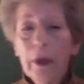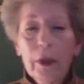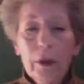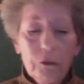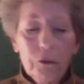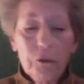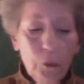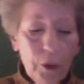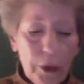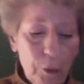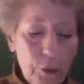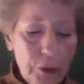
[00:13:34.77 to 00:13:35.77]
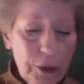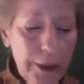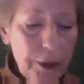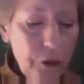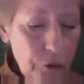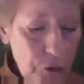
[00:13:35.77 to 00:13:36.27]
So what I would
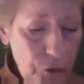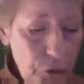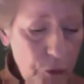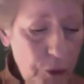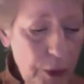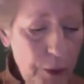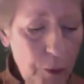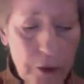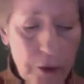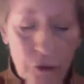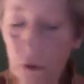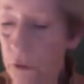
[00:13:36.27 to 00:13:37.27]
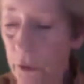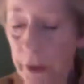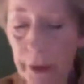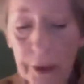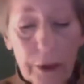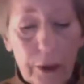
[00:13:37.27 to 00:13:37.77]
like you to do, I want you to try
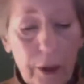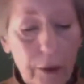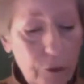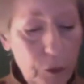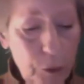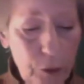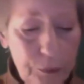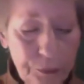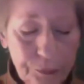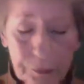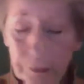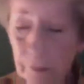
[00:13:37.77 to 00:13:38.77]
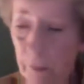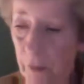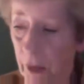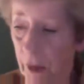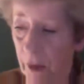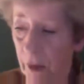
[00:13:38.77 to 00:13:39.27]
and get comfortable.
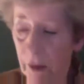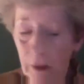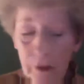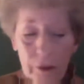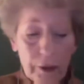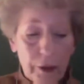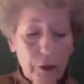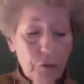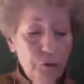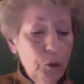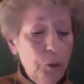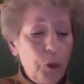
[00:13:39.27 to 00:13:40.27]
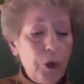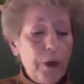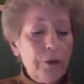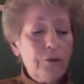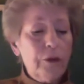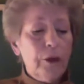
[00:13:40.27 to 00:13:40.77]
Take a few
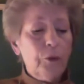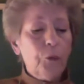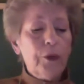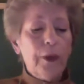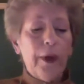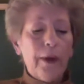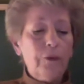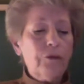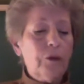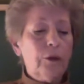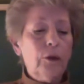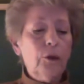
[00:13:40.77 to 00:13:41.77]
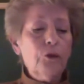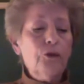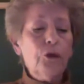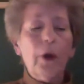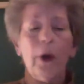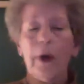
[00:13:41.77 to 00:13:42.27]
breaths and relax and close
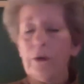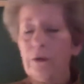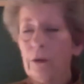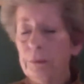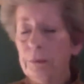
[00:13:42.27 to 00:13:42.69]
your eyes.